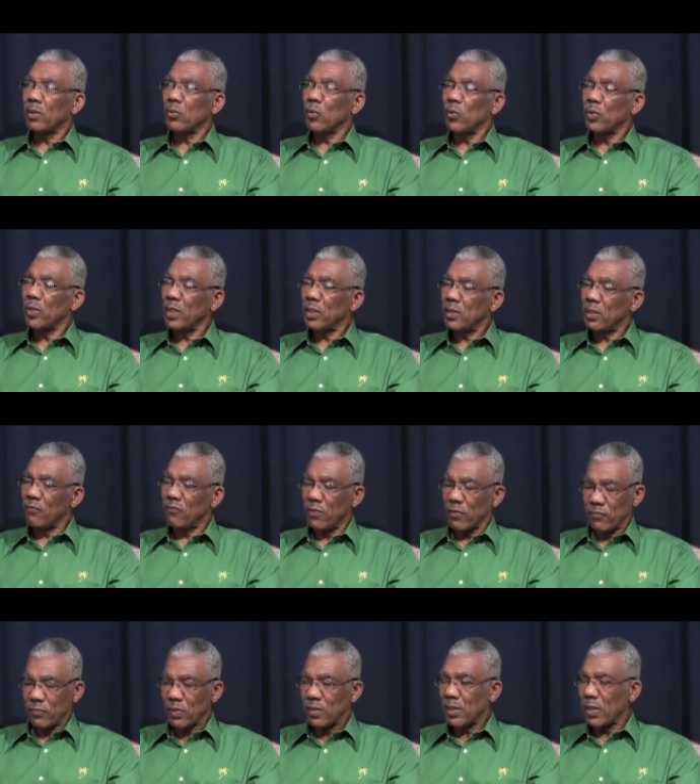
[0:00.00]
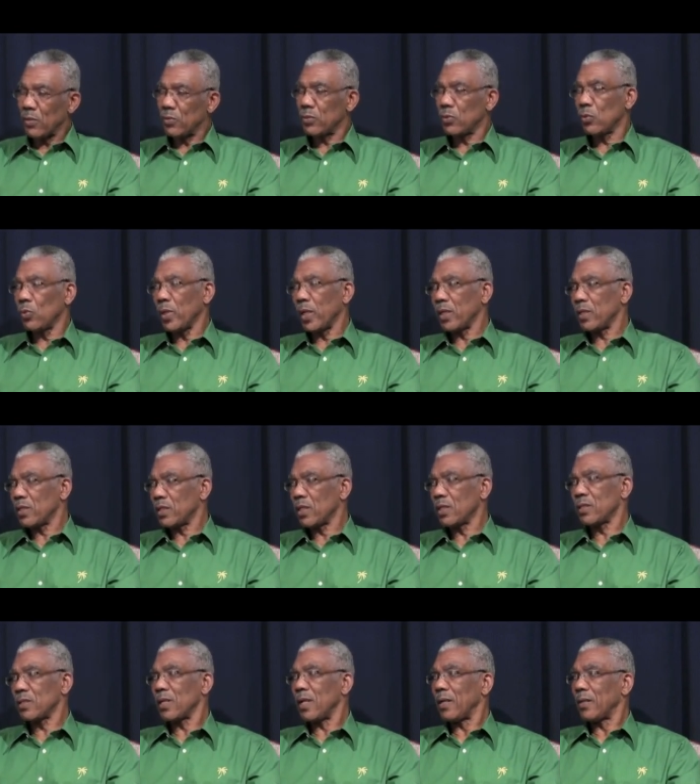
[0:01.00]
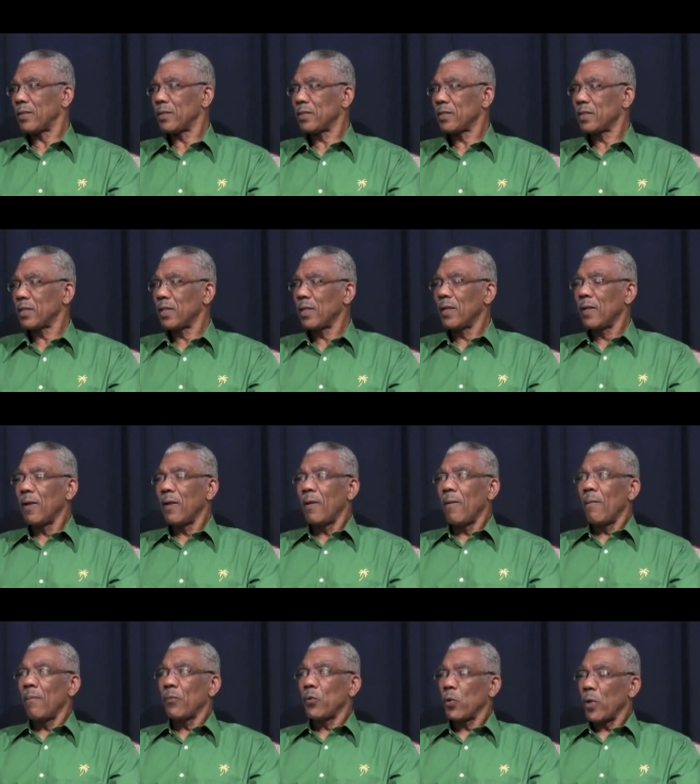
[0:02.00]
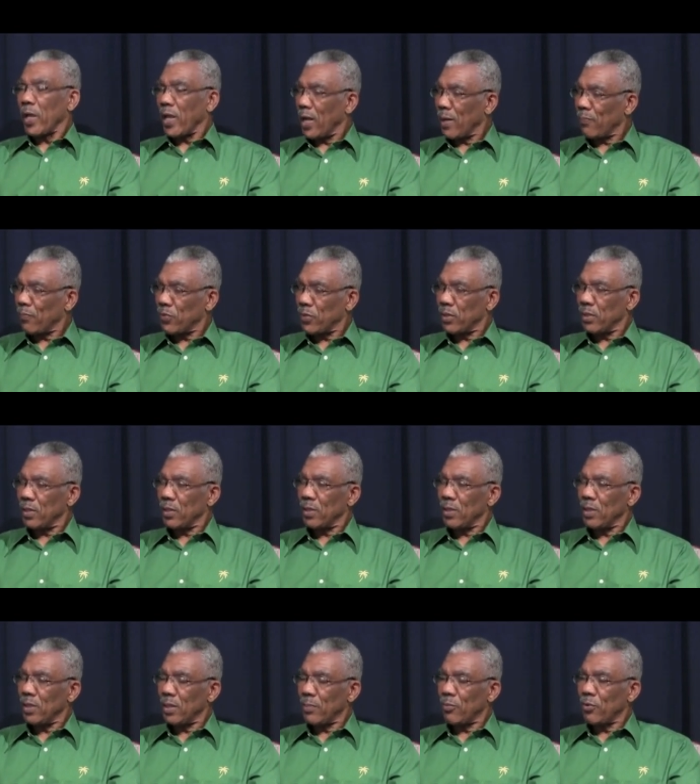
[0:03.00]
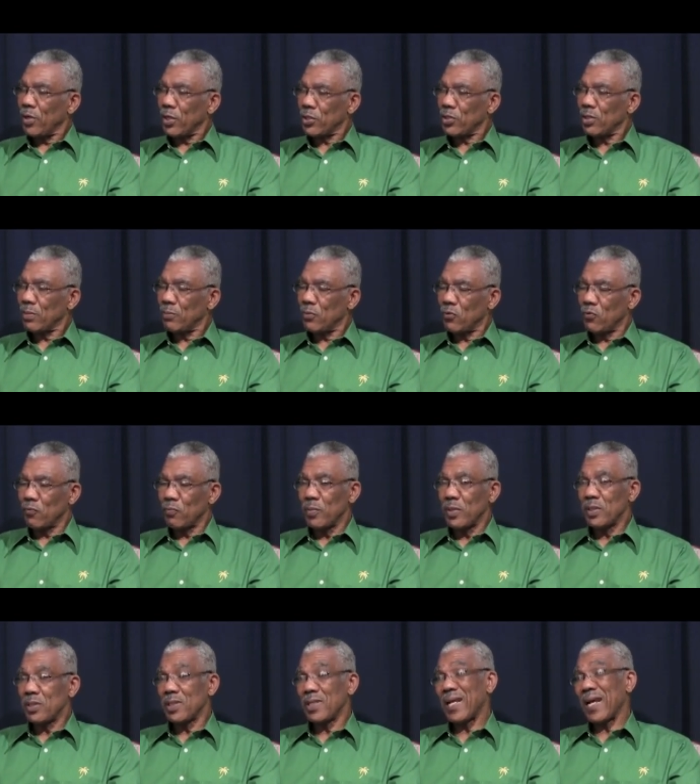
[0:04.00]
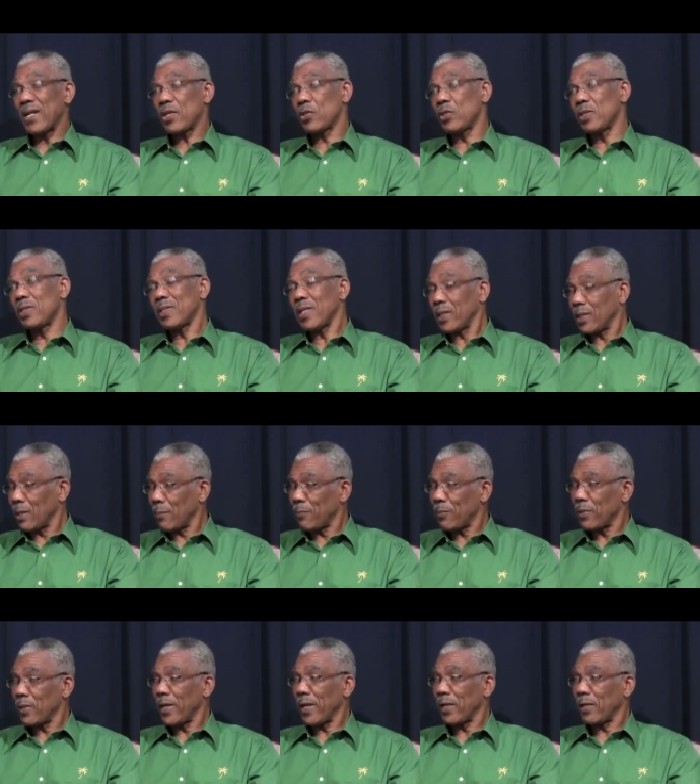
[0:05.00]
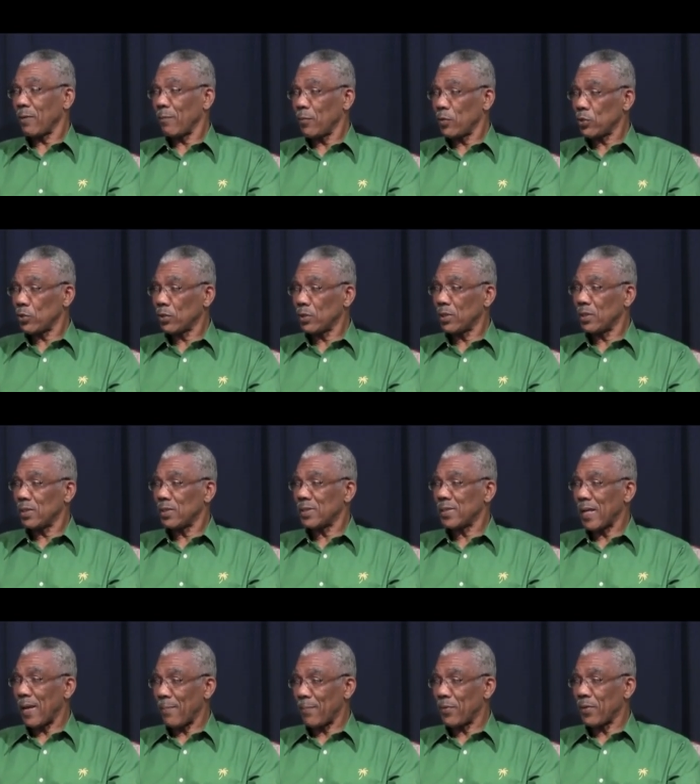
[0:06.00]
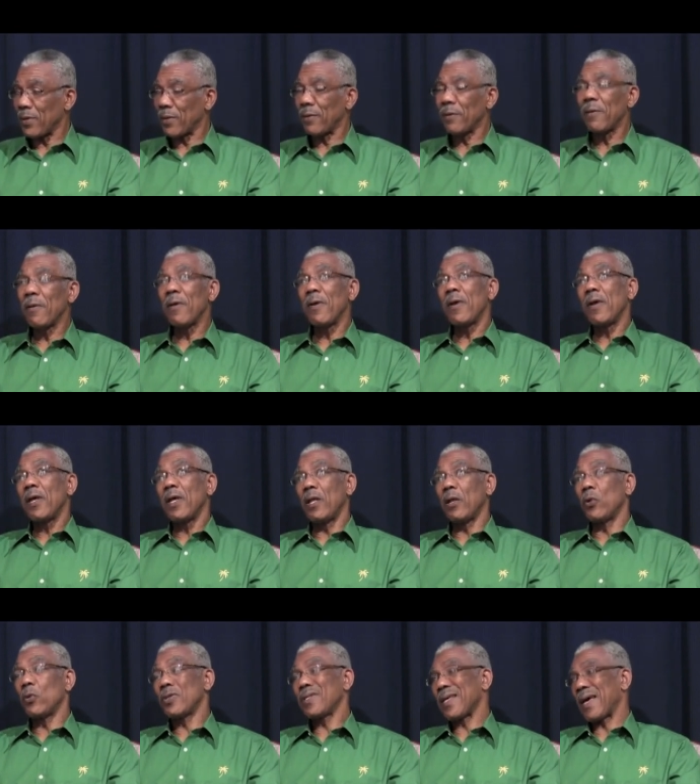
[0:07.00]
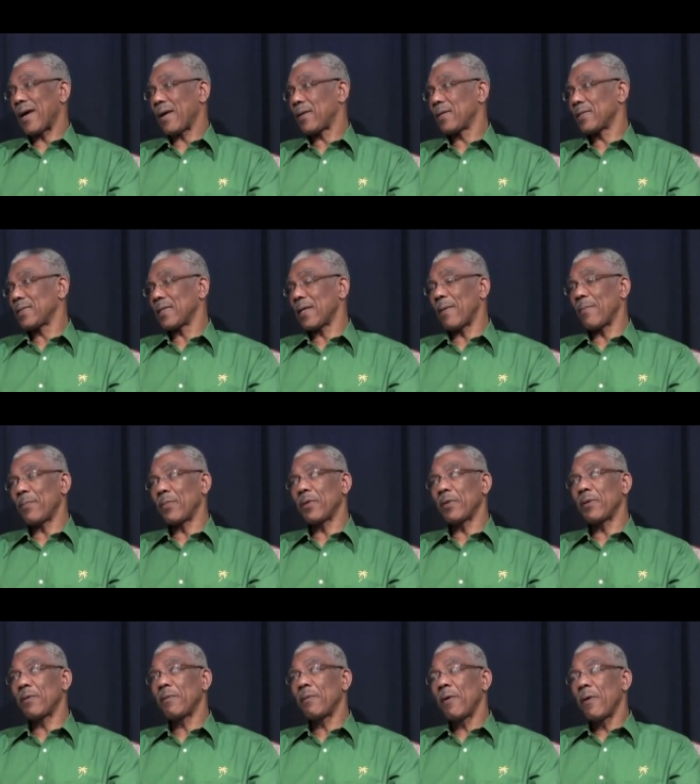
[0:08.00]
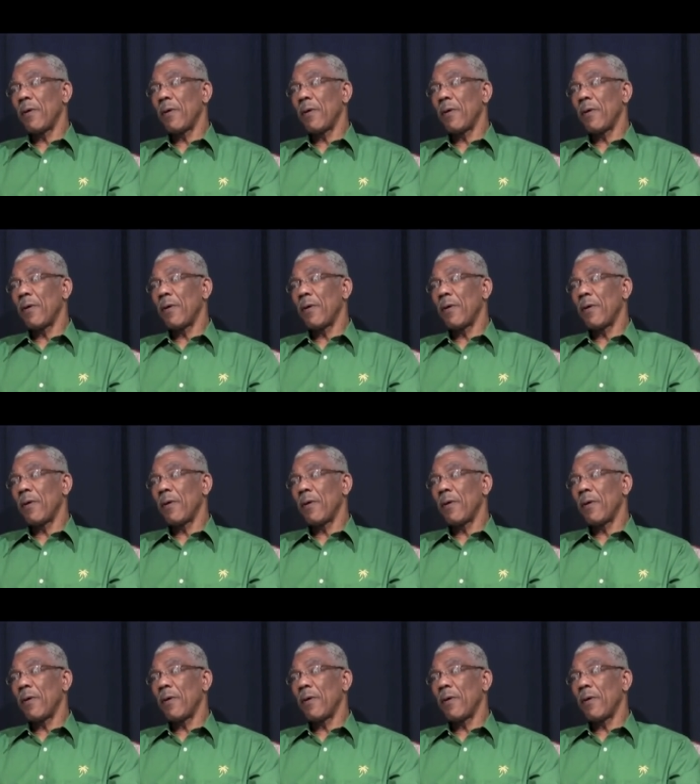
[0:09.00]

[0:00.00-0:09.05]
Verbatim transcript: donated 50,000 United States dollars to help the liberation movements and actually set up a high commission in Zambia, in Lusaka, Zambia,